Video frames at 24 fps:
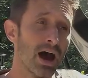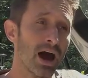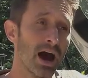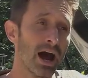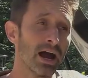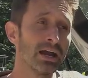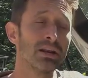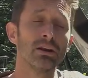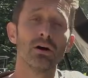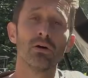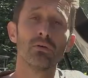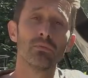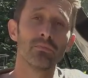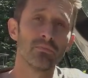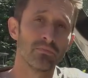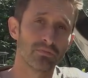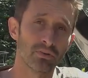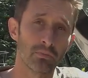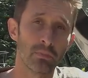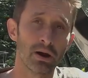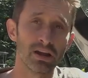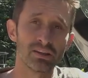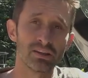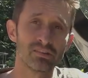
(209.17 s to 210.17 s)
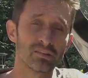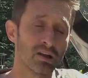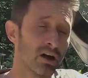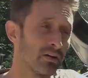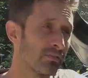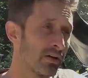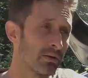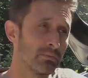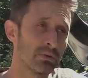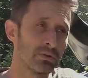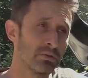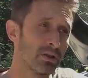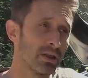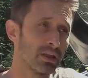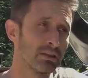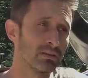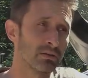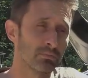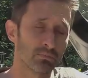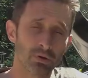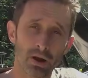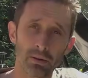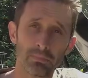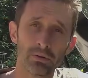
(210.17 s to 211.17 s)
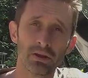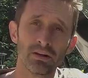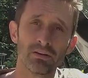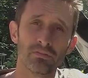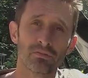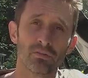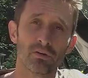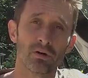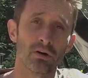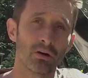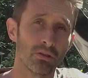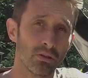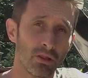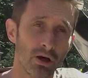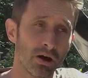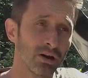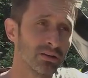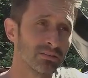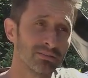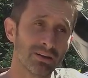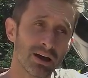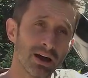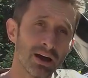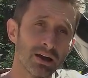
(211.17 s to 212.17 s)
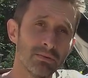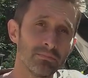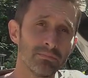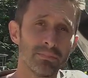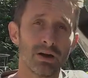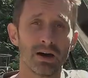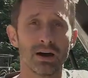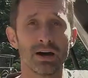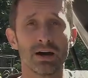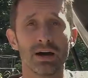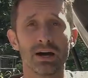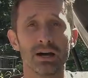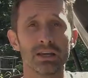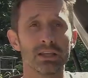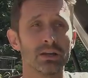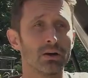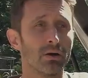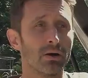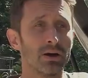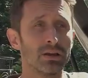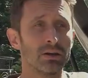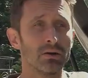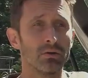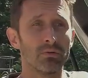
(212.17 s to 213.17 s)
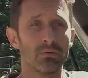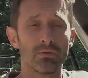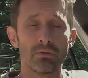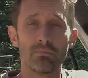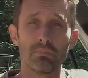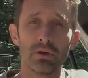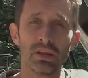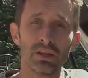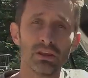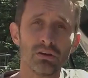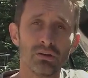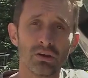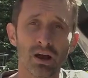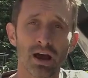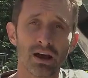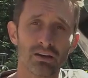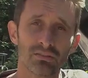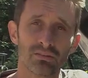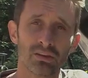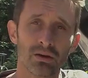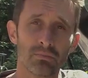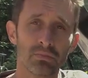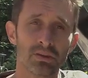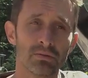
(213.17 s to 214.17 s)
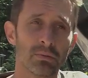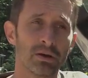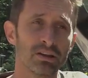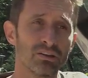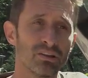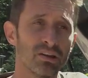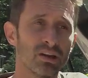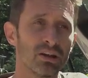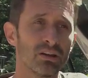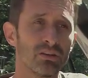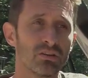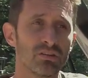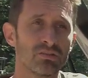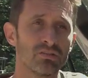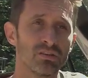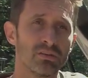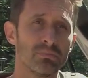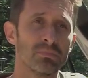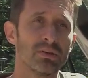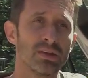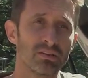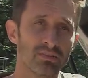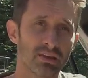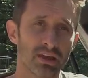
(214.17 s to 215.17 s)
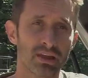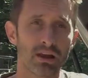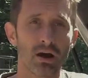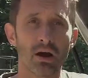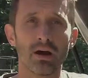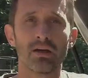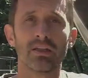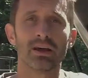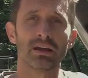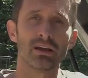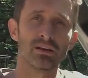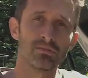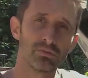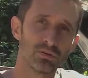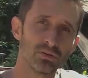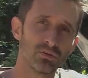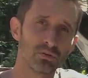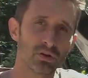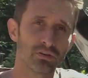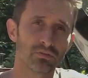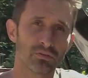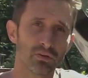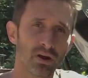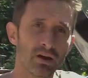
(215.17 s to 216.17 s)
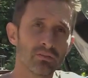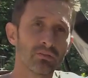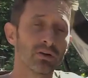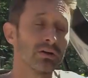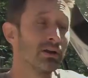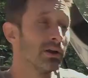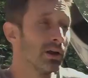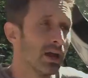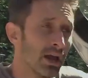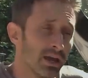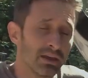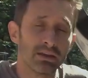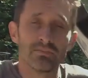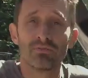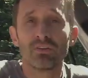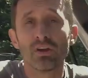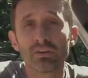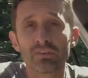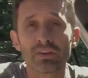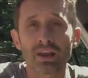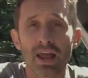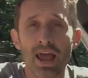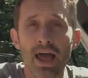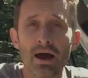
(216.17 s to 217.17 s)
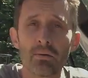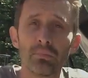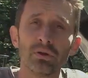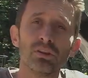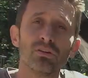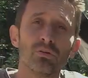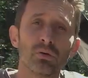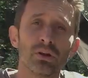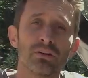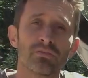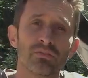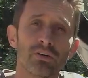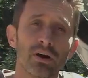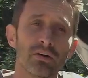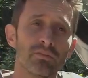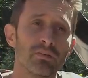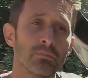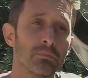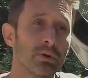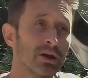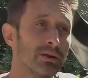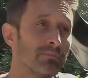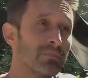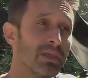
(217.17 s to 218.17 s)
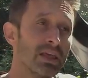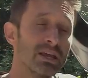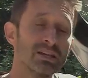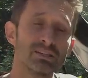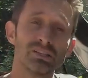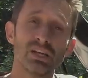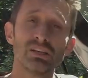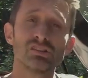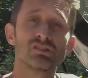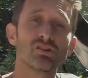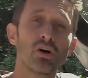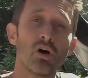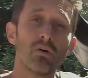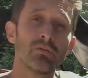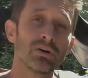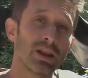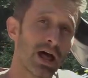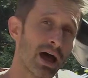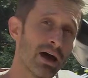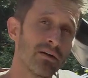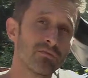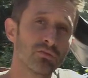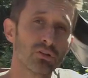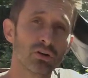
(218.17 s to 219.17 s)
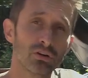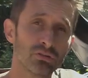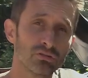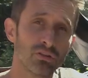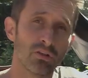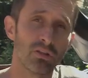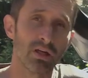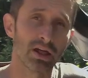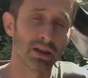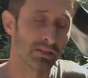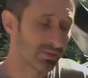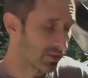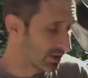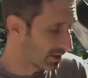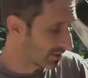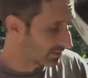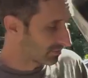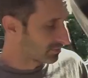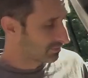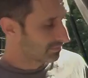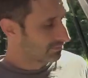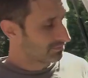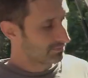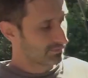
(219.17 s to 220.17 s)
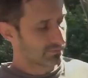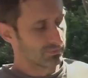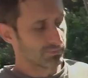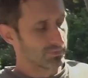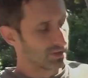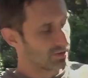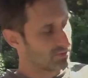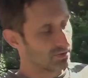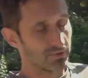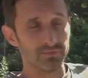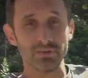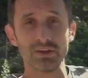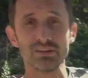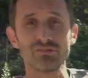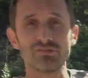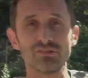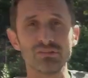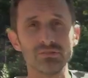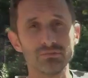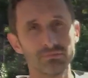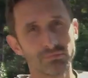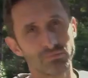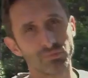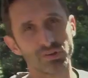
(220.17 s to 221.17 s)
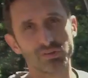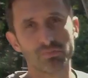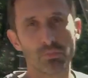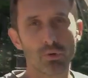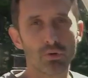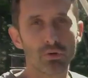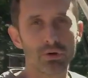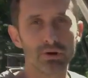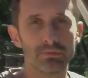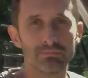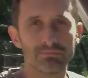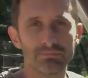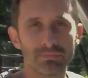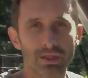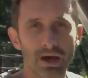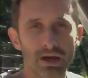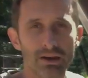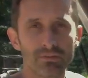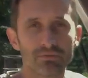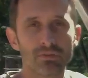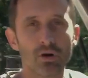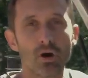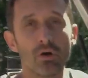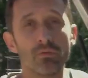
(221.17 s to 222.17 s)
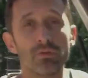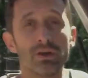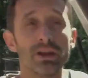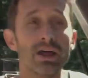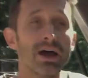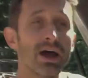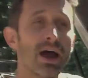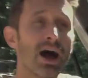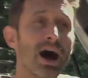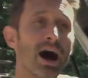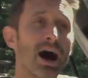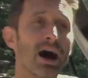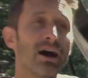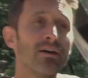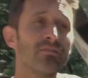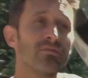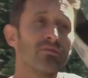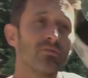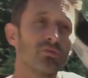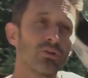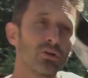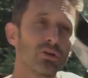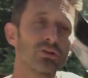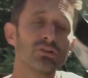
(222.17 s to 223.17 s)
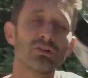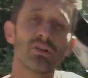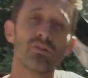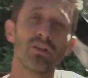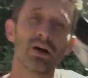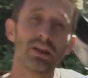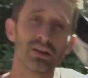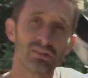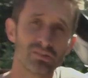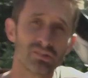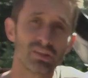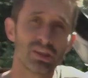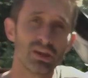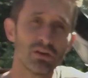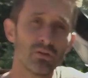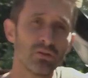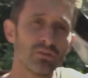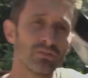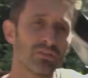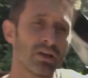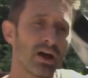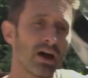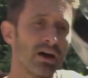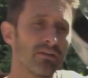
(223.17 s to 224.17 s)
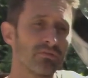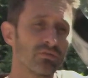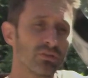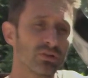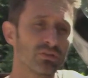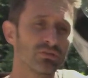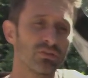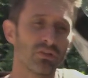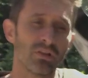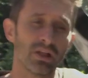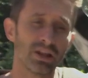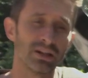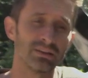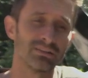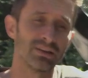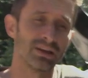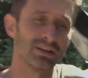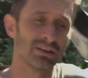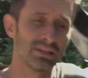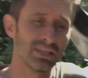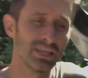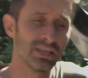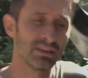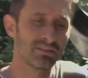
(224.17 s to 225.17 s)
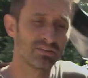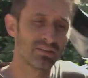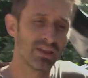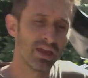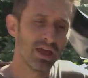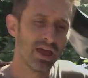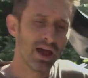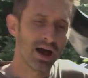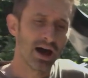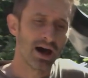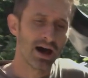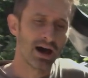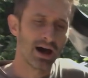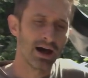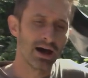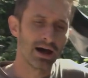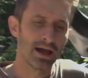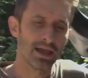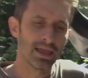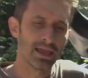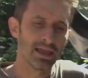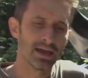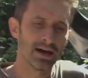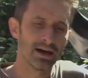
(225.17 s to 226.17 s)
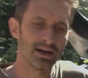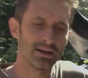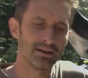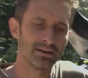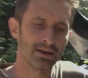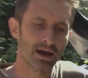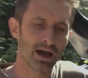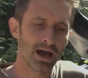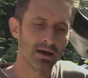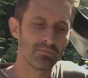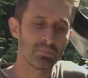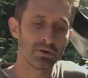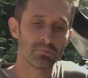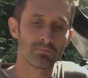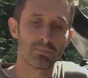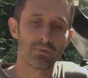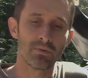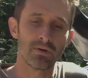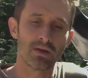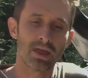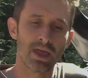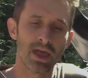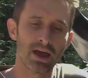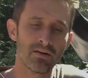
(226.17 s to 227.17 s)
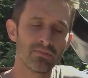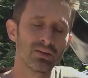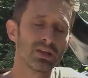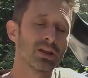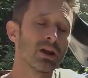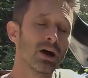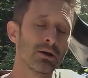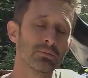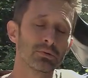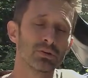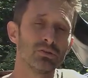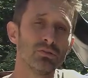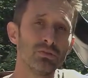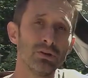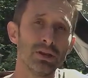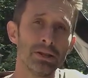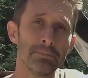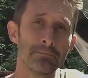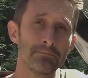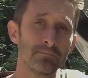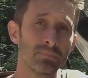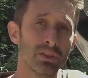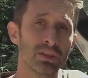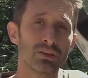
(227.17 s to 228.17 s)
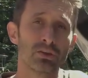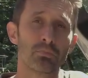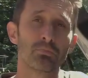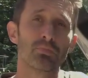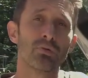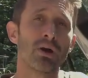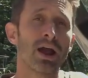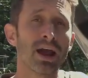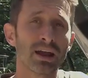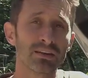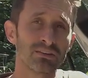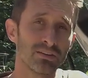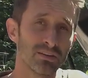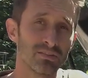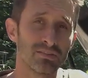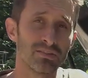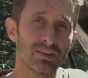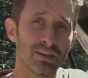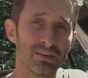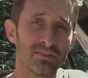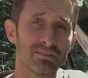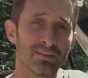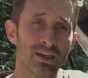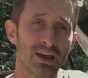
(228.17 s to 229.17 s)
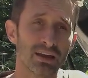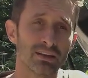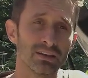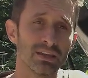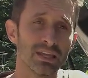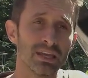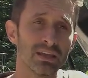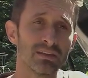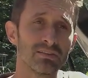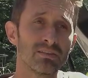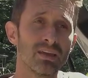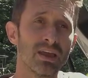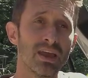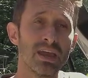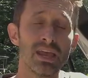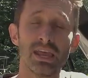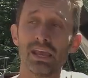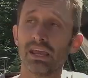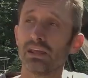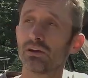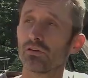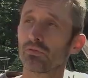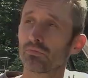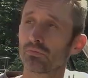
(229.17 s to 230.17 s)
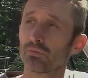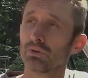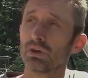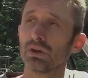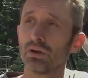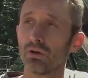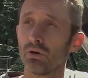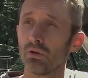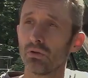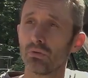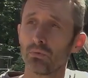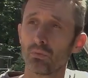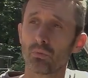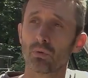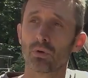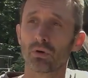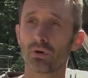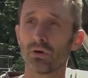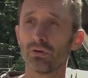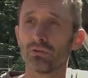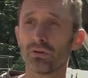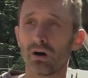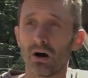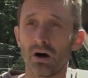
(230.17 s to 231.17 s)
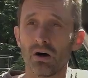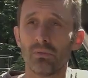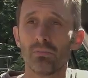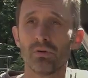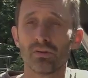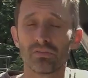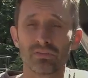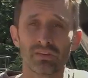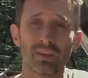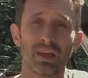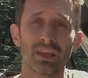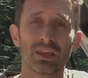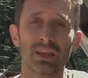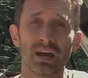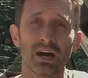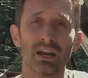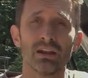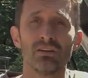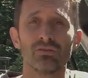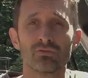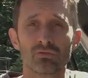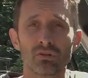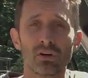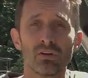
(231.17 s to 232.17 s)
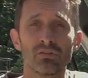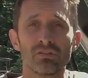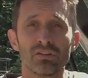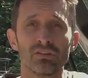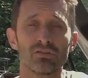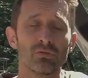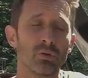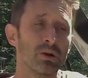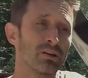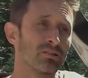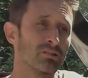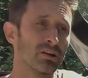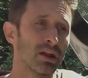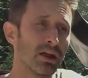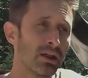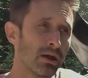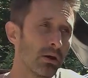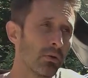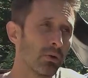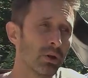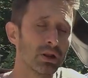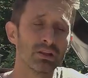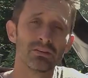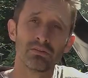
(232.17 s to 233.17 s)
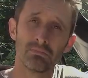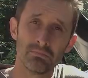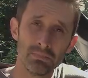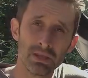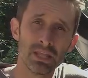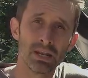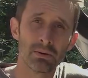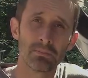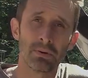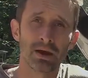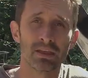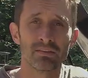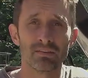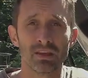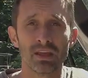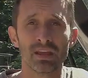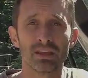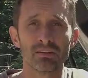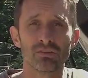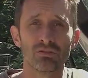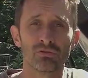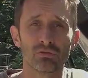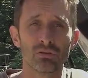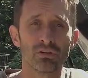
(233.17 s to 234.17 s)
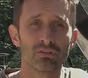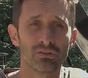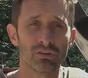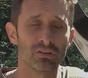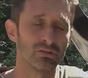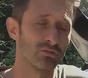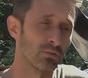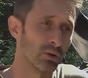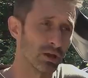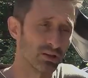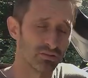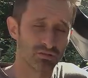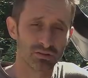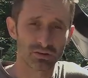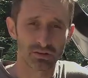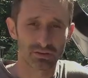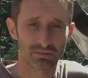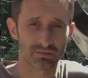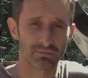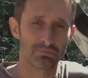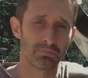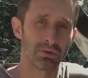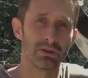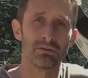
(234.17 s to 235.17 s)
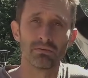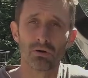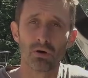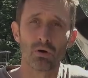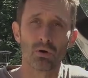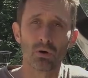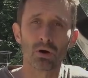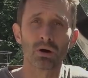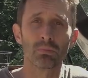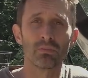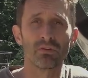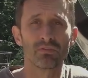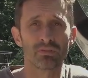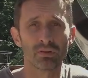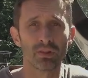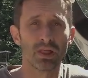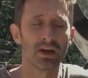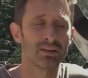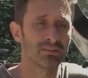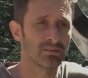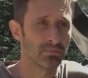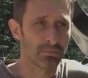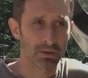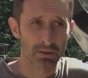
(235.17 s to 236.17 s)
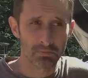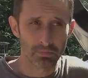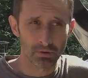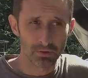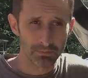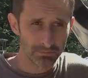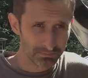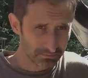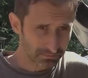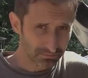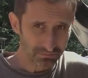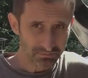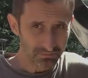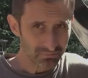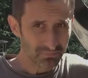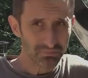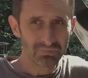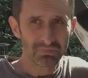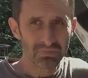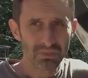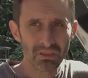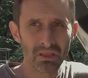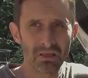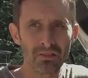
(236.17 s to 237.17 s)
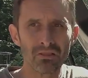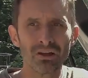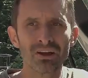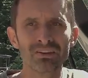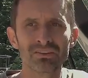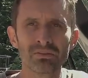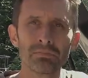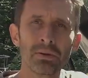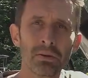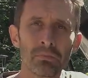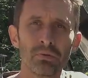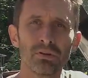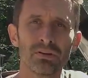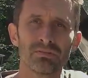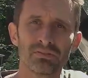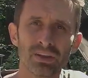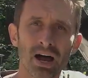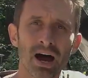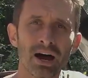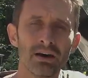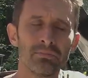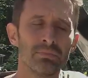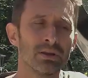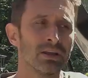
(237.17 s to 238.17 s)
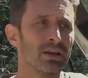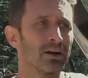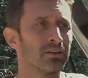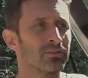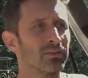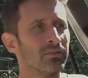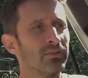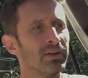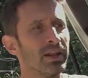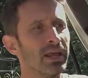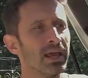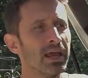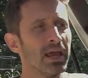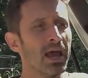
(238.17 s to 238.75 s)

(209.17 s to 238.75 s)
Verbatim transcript: I know for myself, I've been into prepping for a long time. Uh, you know, I know many of you guys coming to my channel, you see me as like, oh, that guy's been doing it forever. It feels like I have been doing it forever, but since COVID, I've learned a lot of things. This invention was born out of COVID. I've learned a lot of skills, I've learned a lot of techniques, uh, and I've been having an opportunity to practice these techniques in a real world, almost like kind of drill situation. And I don't want to demean it by saying it's a drill situation. It's been horrible for lots of people. Lots of people have died because of it.